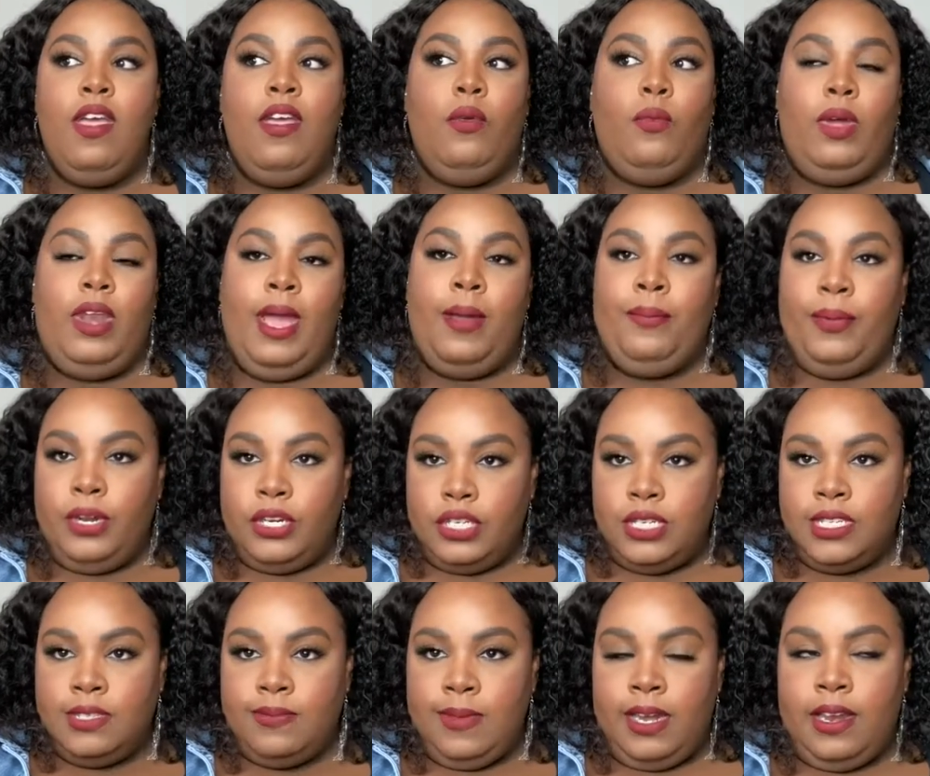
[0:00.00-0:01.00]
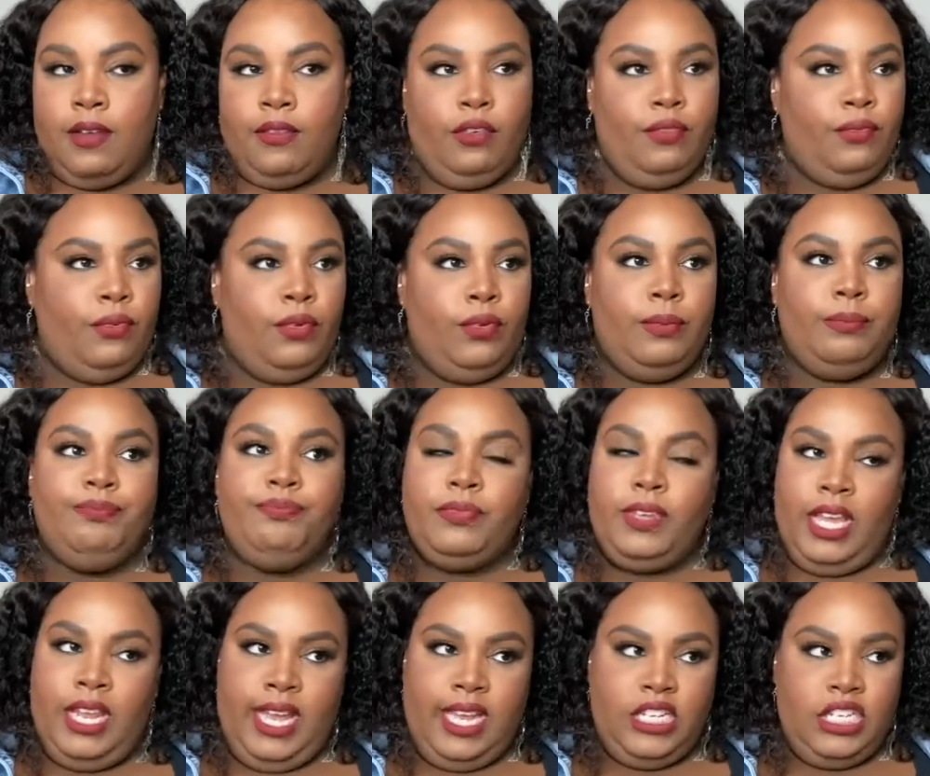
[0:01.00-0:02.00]
when I purchased my Neverfull,
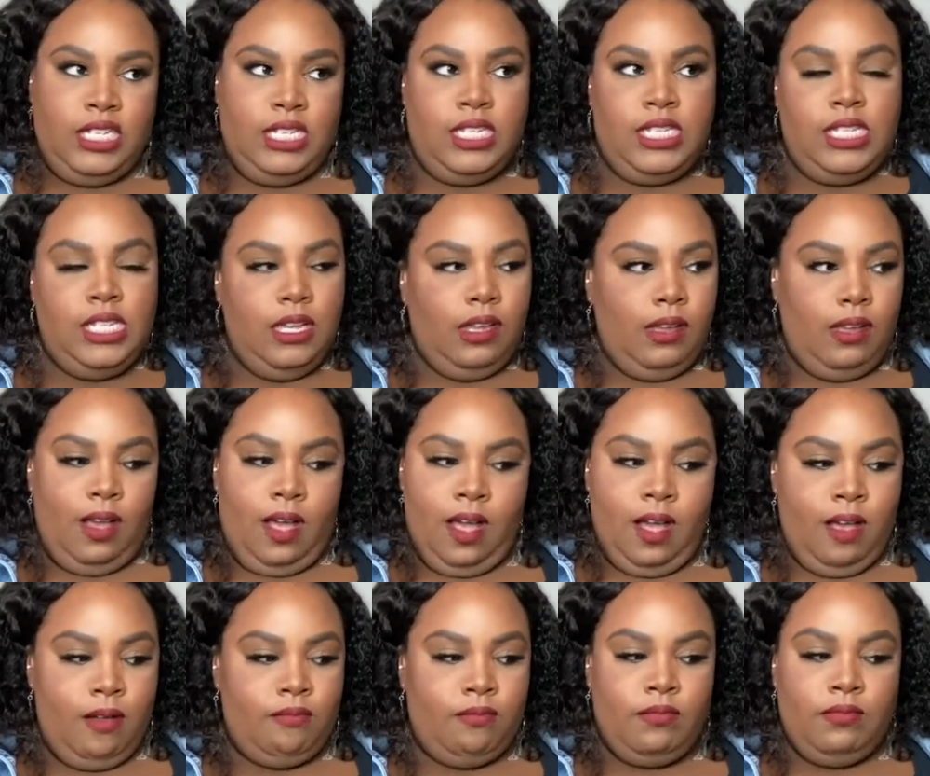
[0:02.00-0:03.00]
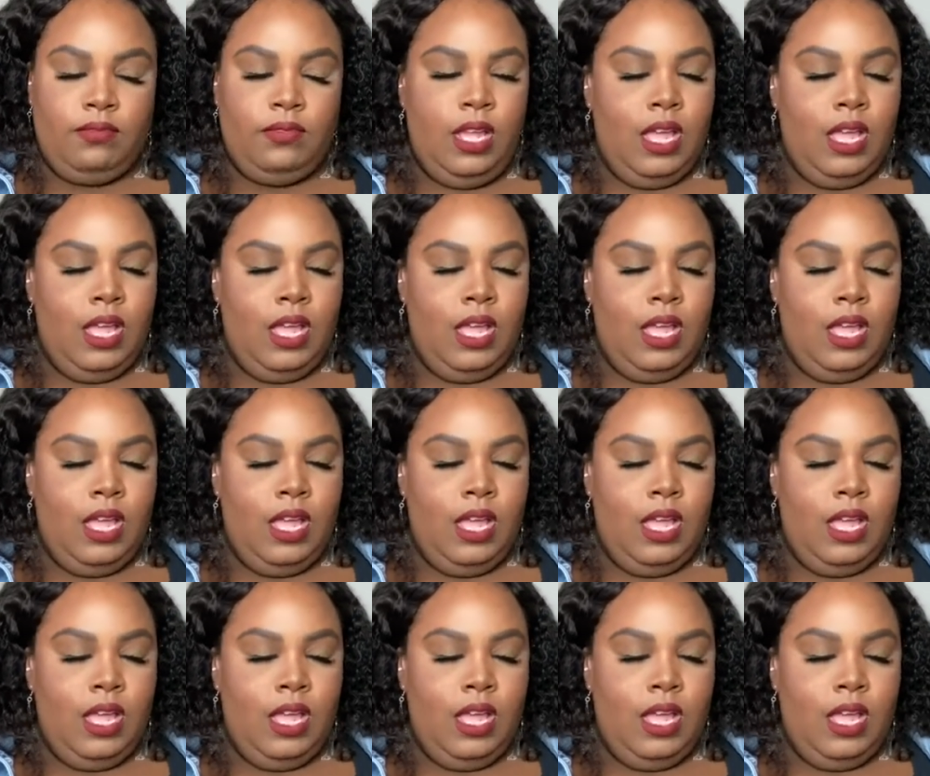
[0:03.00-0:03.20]
and I just um,